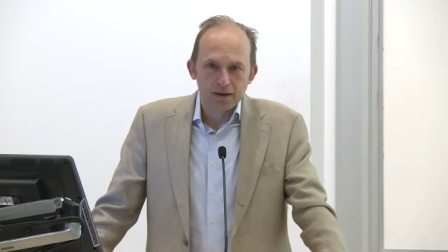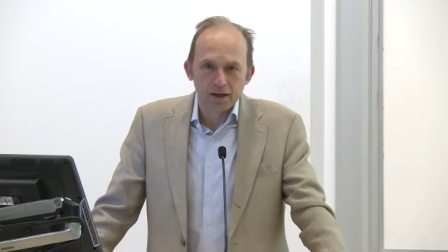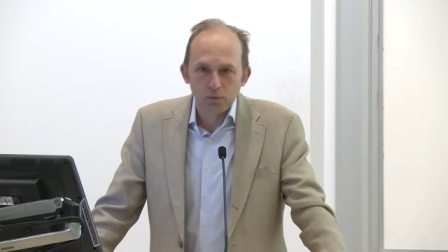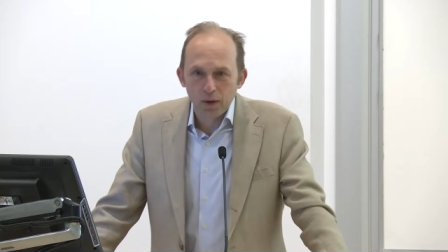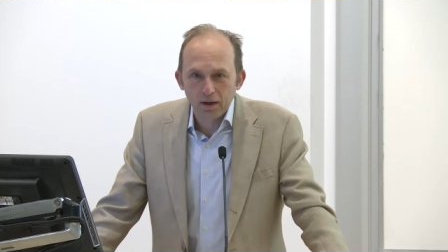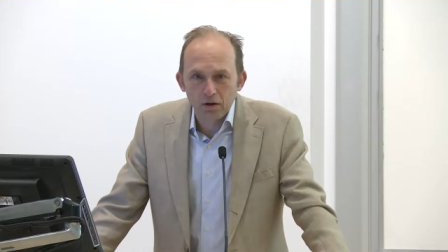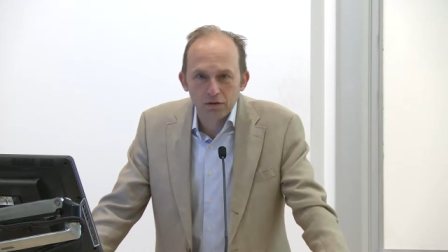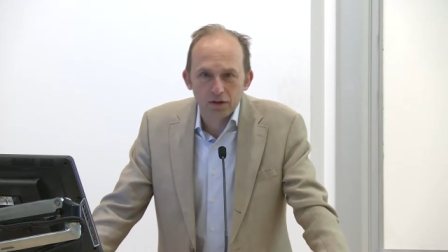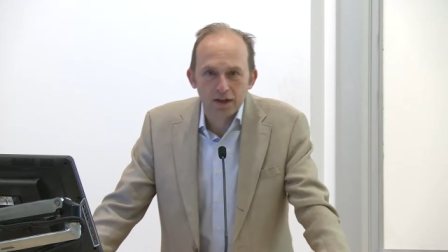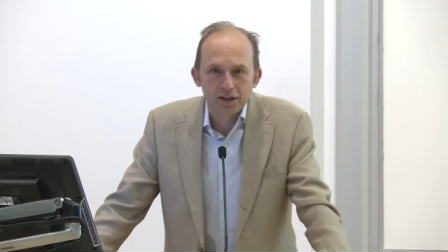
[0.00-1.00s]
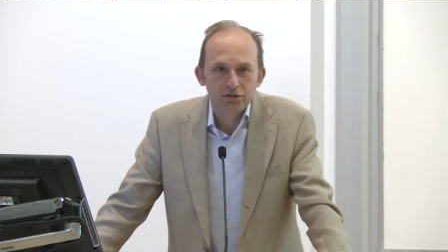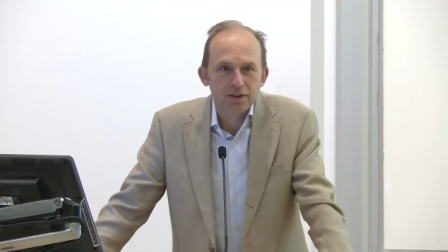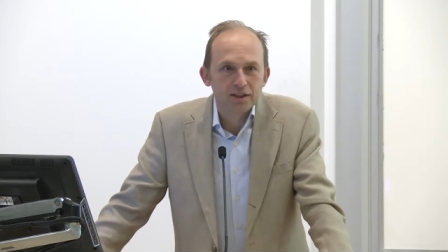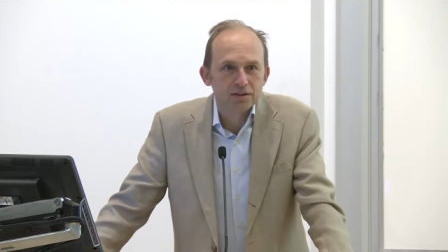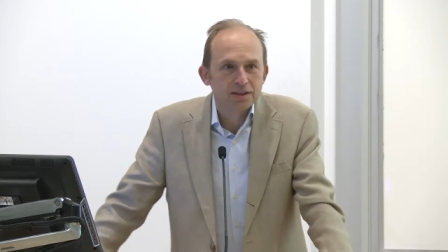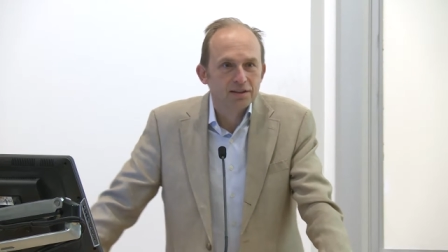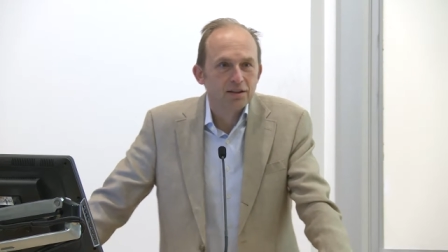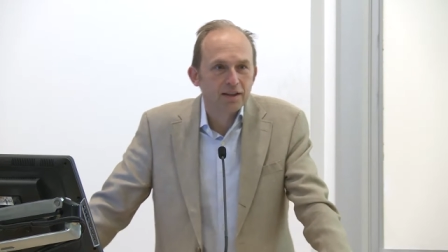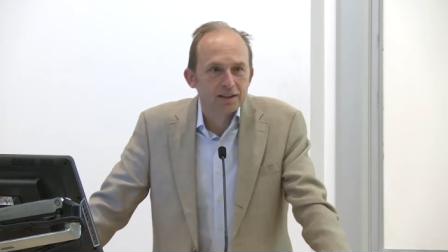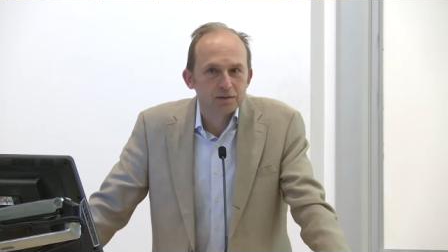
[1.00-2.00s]
uh, well over 100 years into
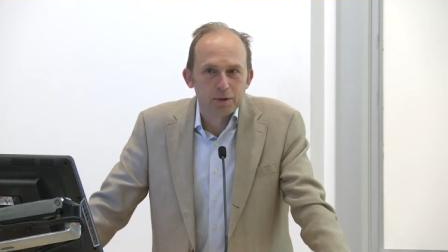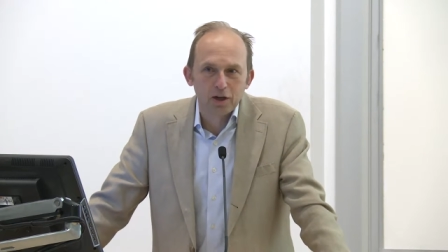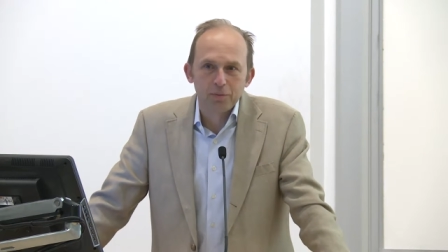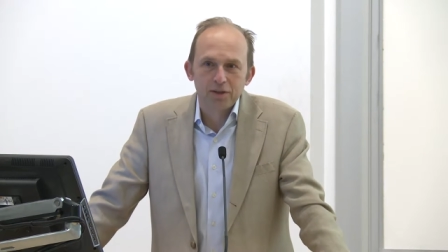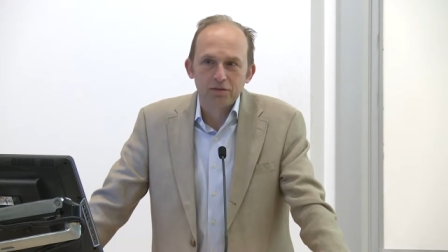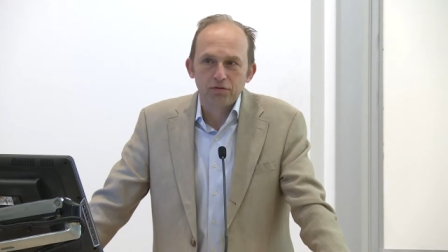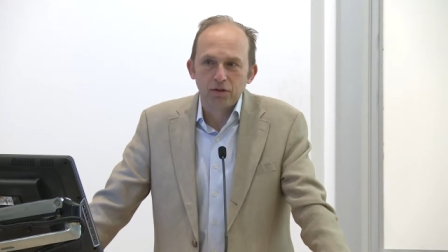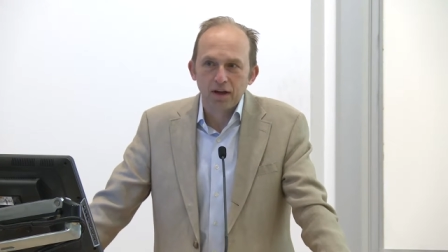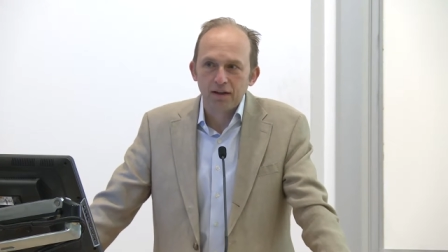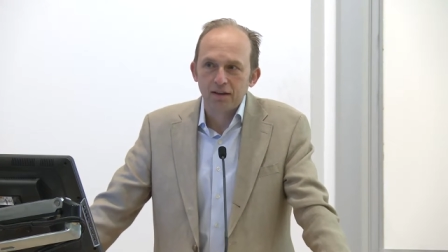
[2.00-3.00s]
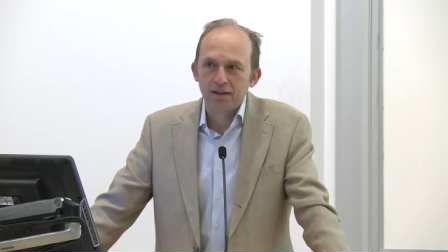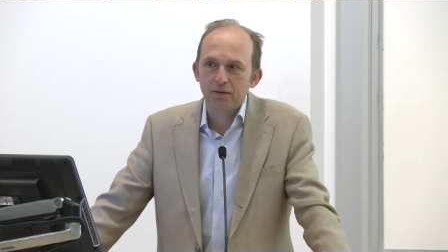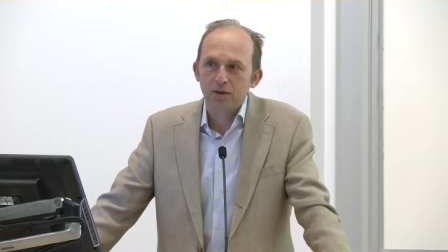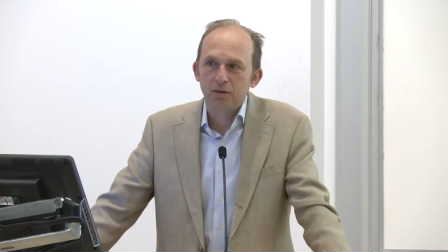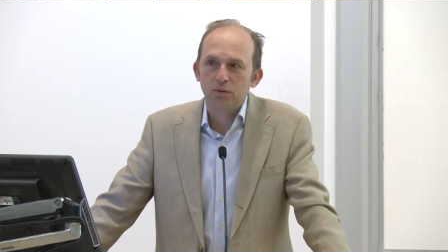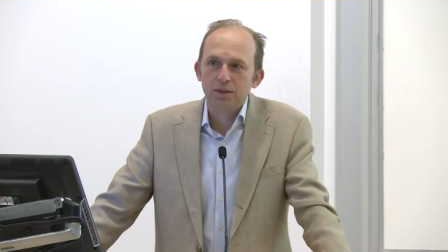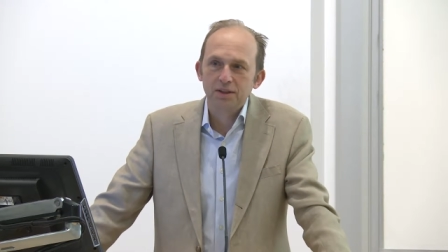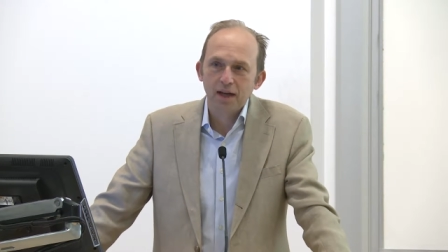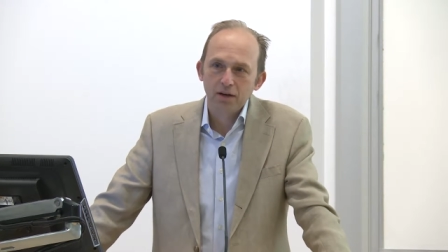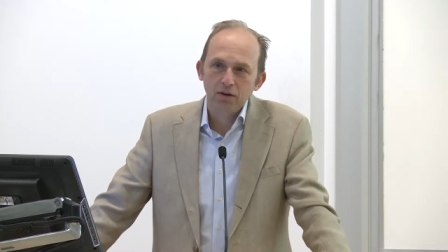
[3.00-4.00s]
the experiment of Rhode Island, it, it, was
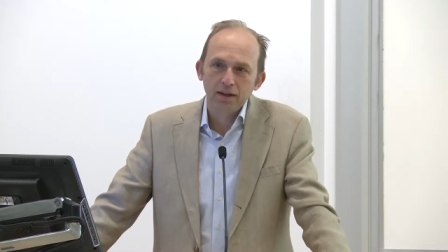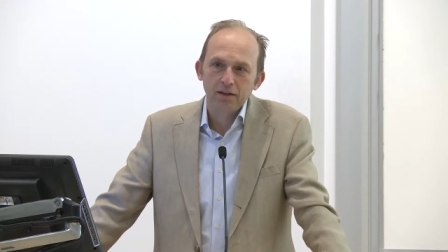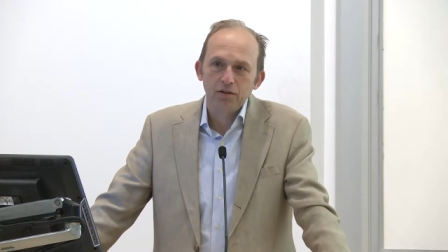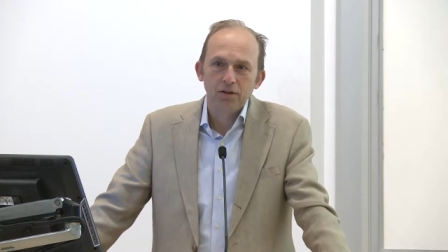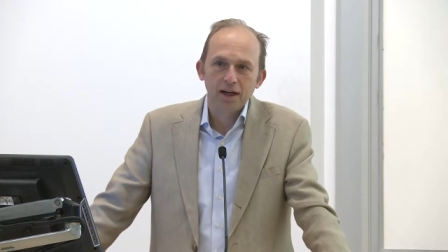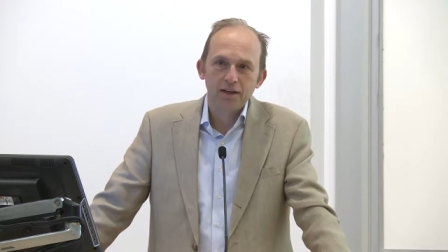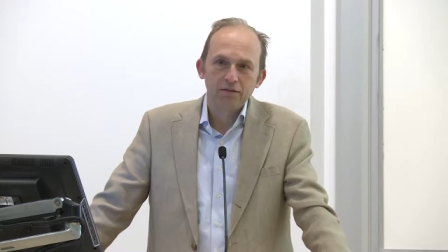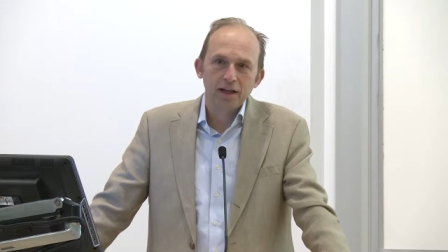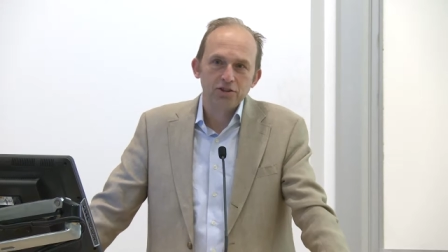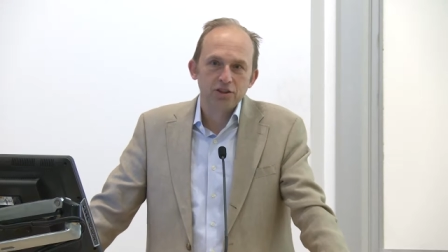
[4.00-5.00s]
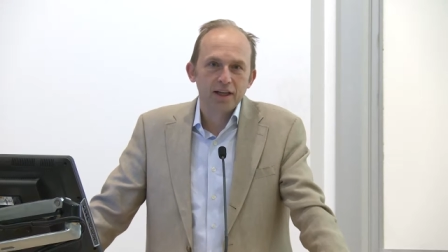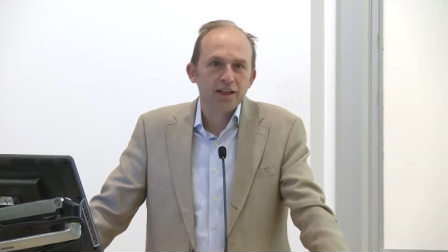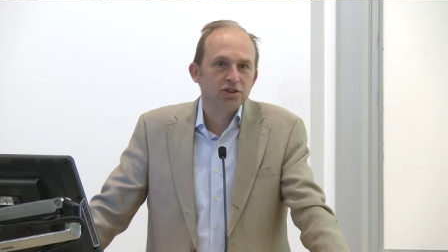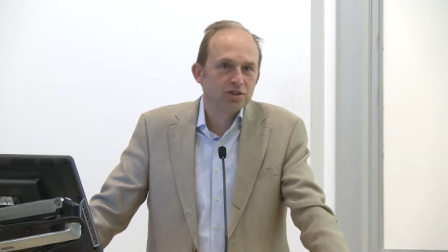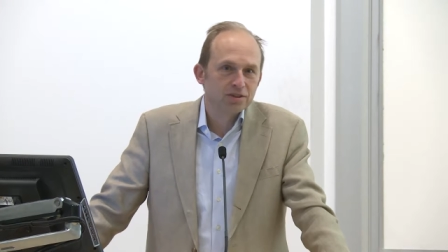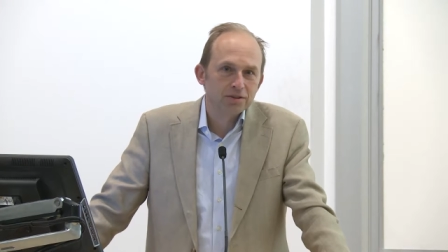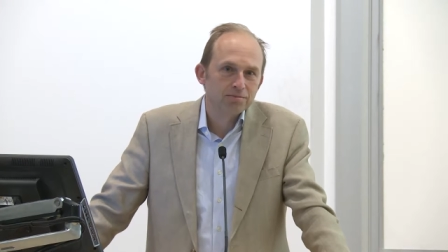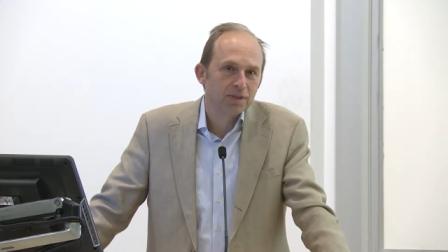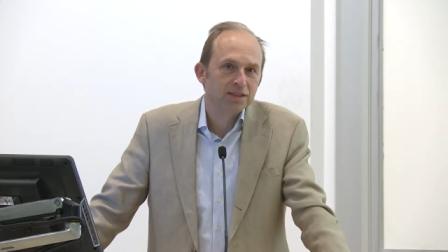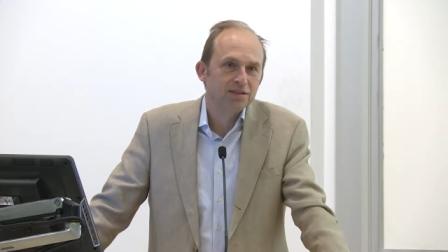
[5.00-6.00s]
not only a new kind of educational
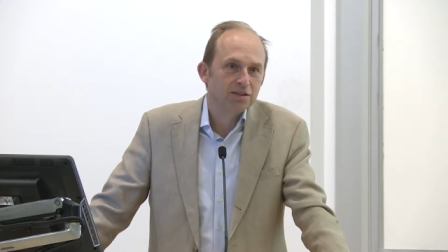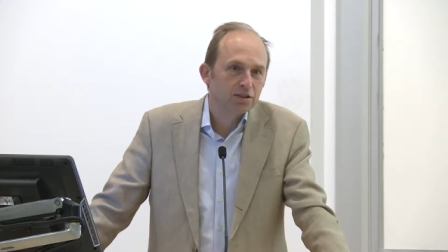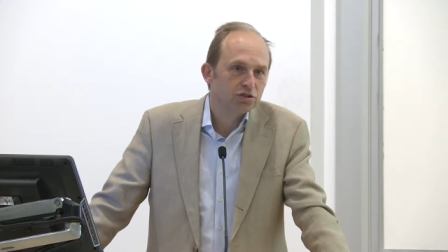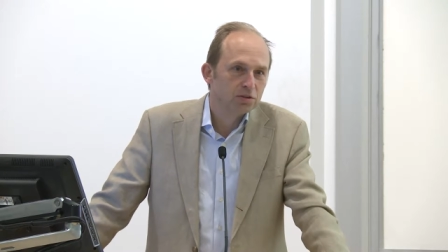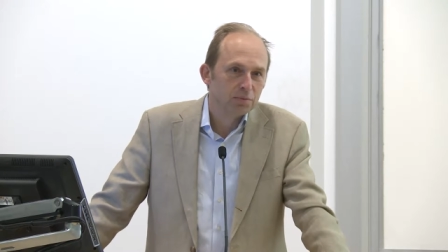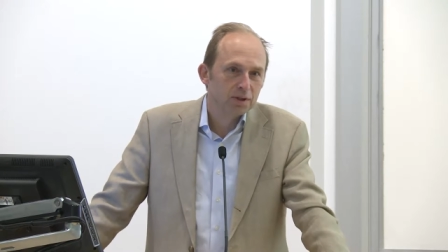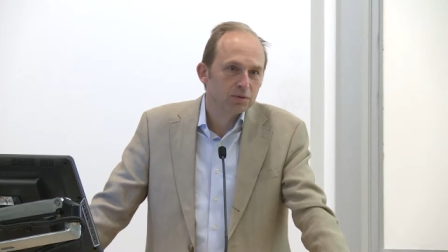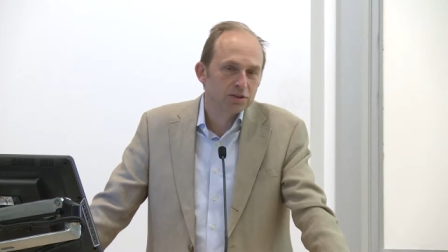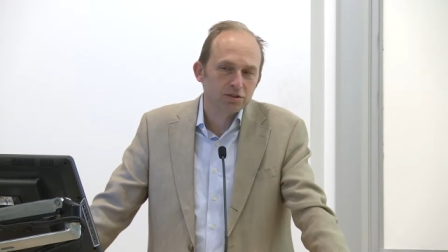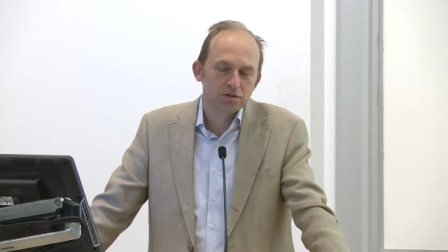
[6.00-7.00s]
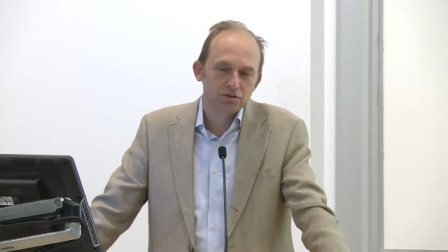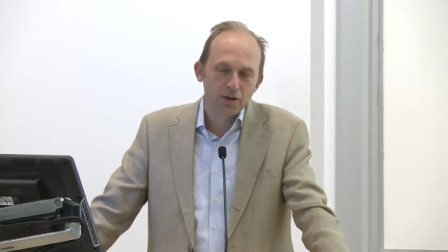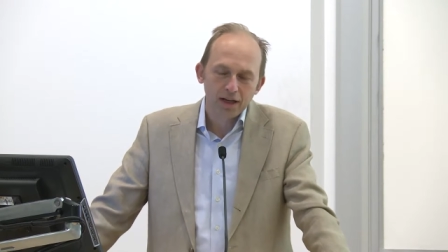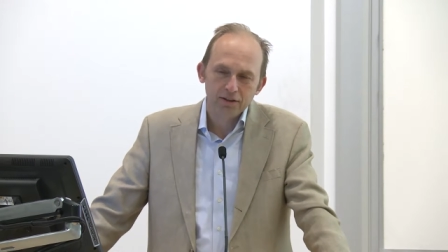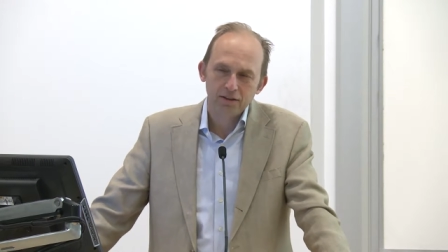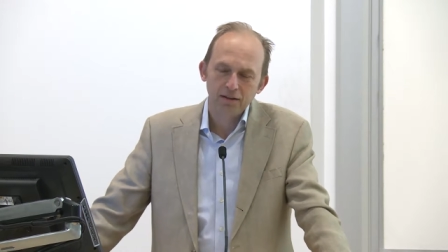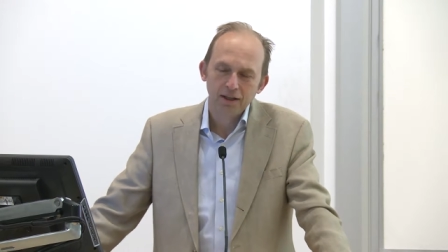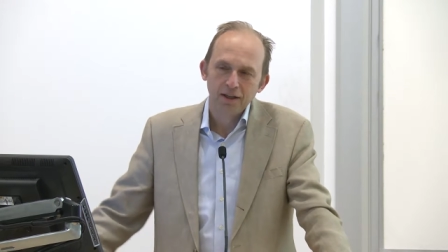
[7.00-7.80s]
institution, but it was trying to